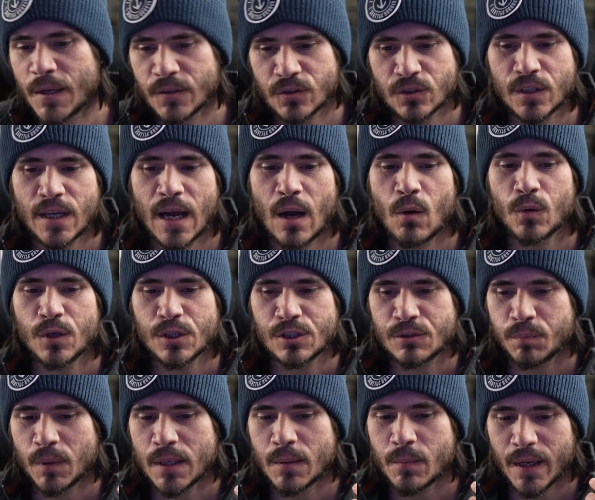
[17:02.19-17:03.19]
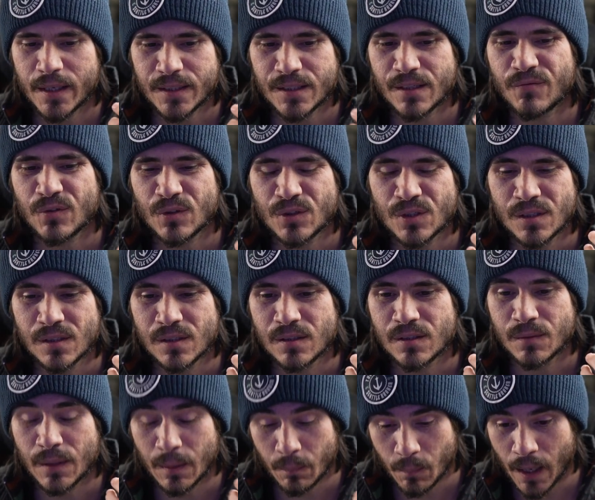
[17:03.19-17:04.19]
basically I would explain my differences,
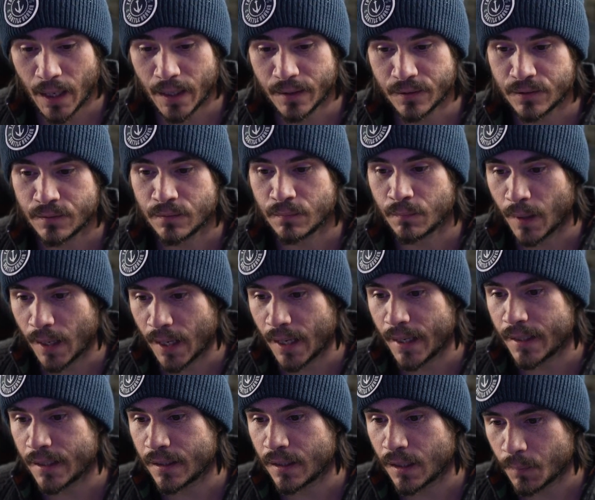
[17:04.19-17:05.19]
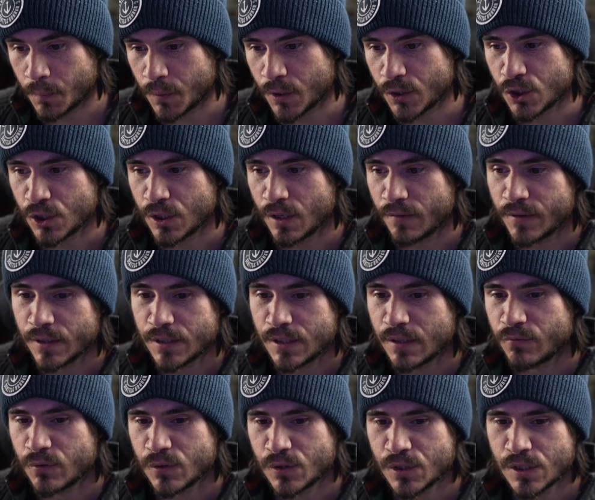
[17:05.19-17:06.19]
my opinion of the
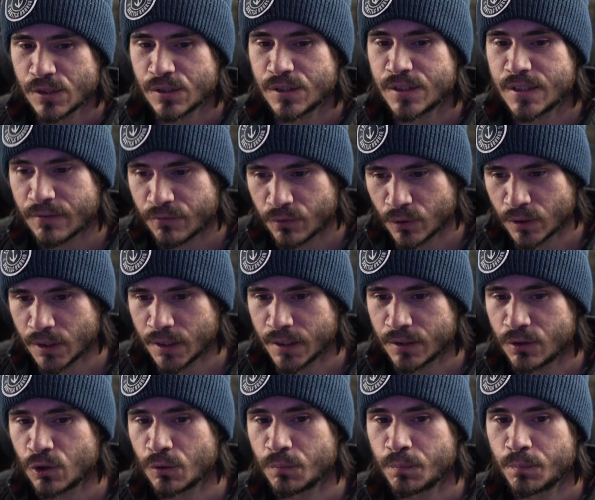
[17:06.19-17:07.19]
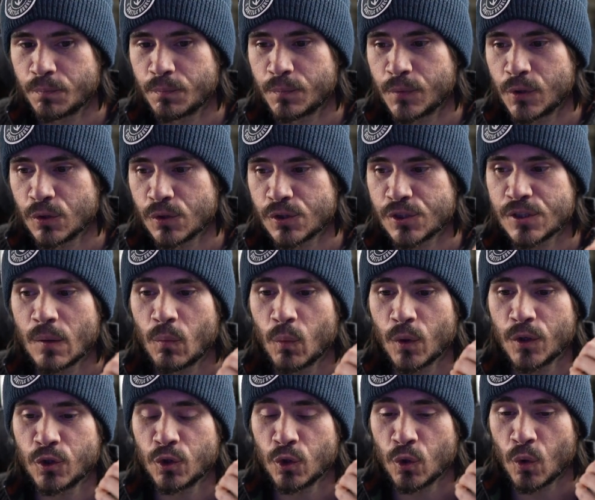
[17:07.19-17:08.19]
differences differently to
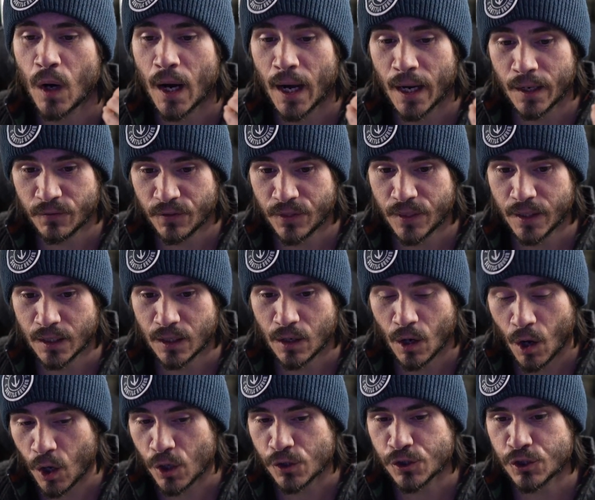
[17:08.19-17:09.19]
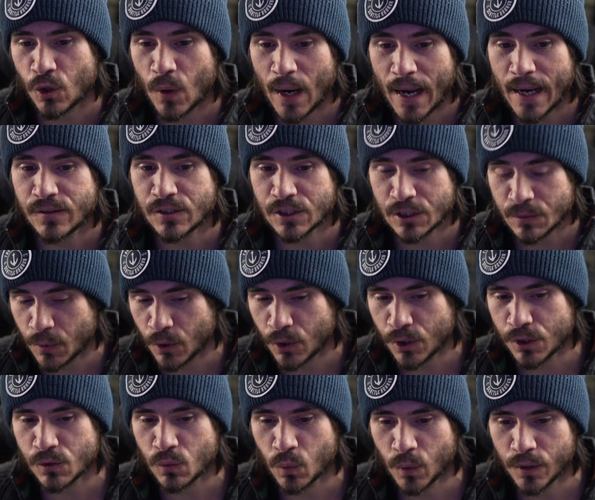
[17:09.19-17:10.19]
someone who I think also has
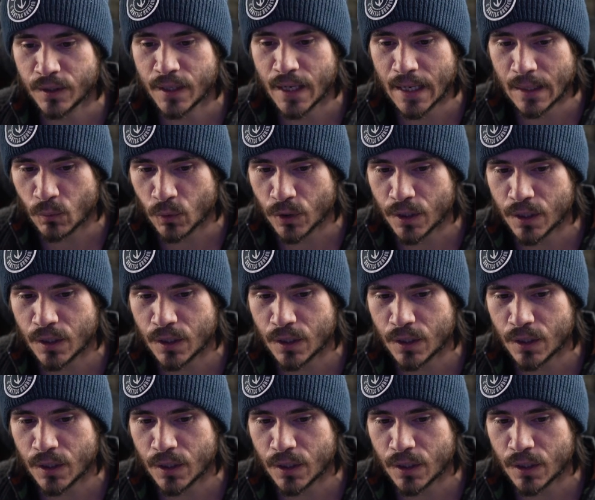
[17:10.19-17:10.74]
experience with camera